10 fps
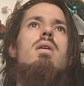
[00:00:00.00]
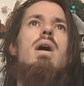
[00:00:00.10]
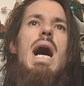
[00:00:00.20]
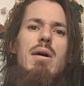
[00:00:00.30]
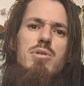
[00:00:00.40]

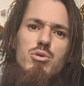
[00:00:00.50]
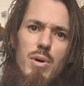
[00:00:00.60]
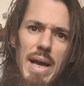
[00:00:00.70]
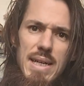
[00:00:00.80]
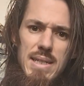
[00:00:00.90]
I was
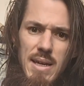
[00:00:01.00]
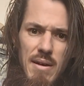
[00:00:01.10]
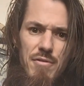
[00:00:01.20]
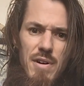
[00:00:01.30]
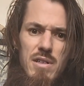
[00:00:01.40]
raised in
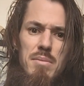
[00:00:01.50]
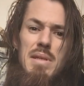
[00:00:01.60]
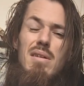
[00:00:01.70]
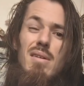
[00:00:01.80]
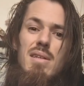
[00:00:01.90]
a
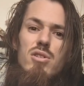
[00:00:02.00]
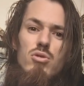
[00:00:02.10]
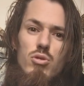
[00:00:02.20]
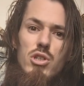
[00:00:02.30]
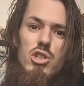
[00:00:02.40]
fundamentalist
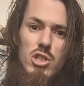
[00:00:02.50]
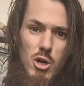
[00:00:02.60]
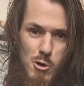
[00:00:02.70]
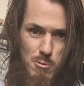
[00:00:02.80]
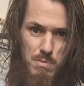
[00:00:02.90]
Christian
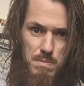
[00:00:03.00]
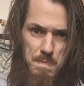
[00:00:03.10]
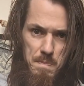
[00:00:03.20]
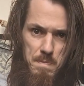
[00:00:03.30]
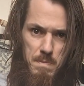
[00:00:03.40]
home.
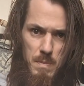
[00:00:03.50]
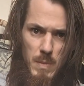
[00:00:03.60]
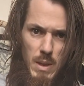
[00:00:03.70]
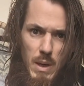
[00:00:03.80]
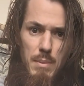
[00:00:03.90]

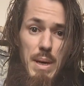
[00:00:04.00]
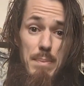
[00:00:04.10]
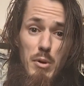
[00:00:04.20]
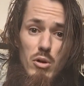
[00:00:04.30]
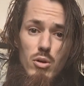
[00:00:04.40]

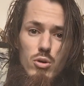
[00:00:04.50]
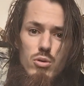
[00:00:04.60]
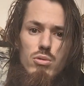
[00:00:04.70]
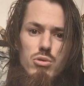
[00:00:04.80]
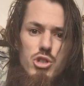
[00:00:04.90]
People
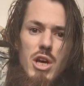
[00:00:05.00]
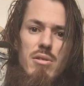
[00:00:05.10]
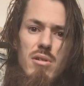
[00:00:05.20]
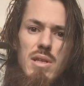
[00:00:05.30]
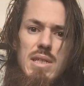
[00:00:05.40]
who
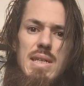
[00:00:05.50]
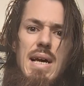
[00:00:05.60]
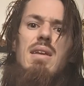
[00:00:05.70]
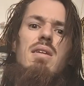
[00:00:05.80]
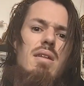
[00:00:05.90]
generally
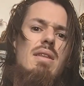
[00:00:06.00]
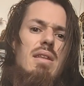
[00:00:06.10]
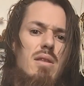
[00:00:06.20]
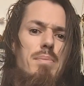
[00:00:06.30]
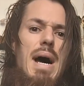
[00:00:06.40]
said
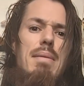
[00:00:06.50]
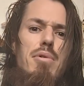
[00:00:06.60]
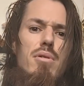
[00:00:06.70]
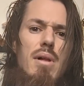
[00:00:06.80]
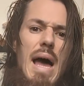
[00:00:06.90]
that the
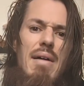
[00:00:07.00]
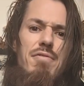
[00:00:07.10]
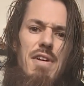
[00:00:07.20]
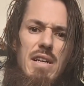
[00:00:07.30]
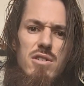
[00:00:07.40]
Bible at
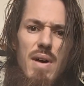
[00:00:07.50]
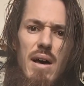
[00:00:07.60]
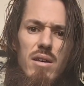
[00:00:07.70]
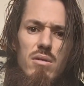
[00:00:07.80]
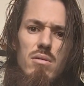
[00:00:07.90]
face
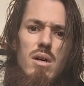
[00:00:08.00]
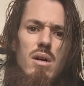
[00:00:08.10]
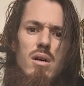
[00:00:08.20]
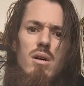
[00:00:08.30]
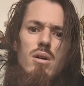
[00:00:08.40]
value
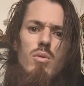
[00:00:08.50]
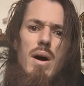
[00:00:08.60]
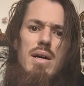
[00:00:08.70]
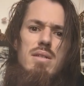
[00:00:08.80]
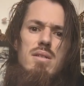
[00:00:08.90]

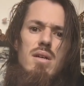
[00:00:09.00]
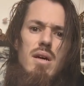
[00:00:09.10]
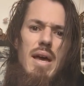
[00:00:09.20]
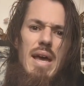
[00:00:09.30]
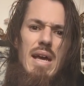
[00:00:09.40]
was
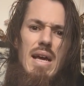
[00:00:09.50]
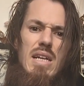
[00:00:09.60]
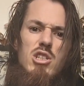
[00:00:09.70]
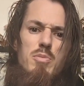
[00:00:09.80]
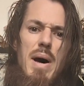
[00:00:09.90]
an
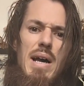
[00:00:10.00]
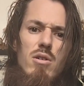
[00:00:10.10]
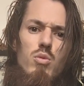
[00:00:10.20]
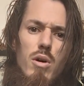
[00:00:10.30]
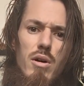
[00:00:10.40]

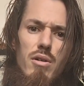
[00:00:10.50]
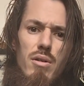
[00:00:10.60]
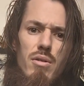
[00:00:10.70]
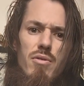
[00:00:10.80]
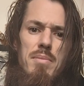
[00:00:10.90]
inspired word
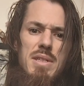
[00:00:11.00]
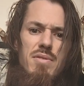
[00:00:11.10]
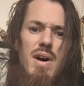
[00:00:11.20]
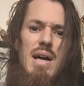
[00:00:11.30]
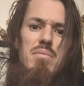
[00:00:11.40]
from a
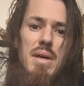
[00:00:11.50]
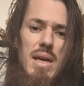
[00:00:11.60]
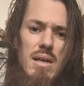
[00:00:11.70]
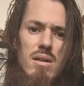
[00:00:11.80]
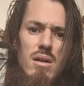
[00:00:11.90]
divine
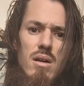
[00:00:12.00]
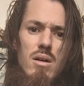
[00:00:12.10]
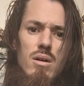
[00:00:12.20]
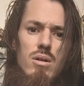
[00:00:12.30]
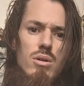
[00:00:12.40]
being
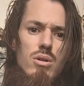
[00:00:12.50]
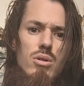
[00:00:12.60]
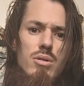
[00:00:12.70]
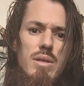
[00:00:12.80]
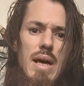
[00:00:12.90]

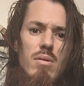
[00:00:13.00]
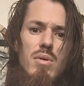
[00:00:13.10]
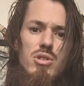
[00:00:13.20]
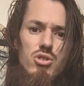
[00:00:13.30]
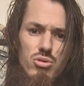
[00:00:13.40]
that
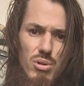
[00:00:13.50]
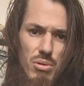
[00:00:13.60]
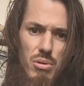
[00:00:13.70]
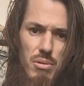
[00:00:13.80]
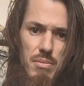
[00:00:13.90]
was truth.